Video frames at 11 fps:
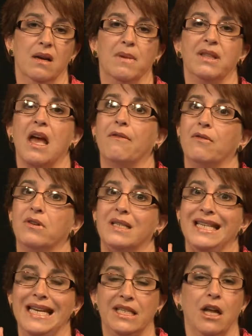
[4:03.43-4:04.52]
But they have
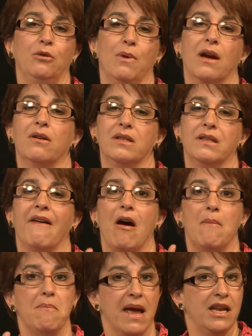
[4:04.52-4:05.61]
detailed records of how
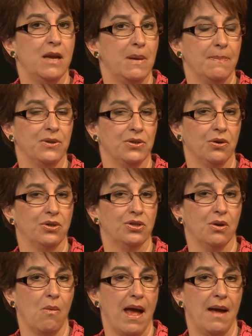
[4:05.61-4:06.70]
many people search
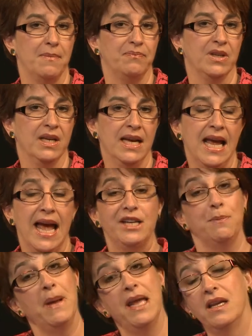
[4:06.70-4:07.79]
the web. And
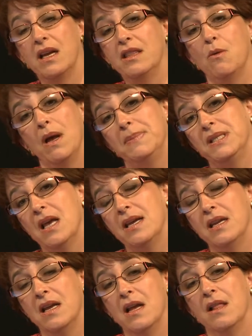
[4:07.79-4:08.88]
depending on the
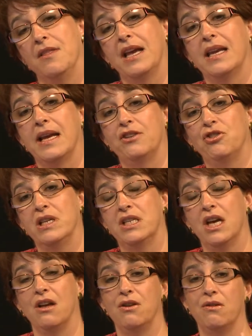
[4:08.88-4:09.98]
website, they can actually
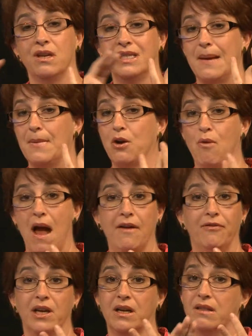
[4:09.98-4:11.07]
tell you the
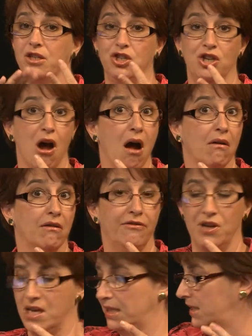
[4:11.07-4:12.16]
demographic, the
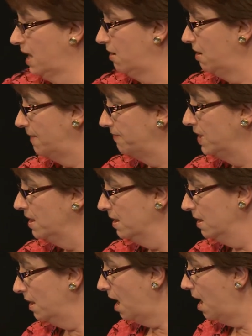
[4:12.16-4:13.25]
geography, etc.
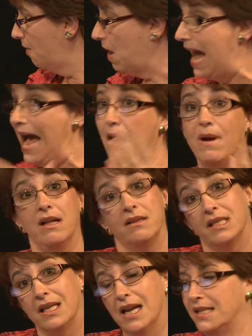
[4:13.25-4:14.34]
How
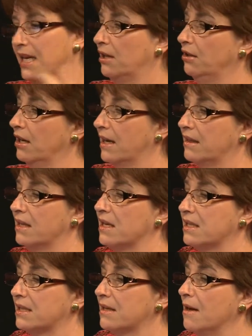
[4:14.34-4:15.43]
else can I take a look at this?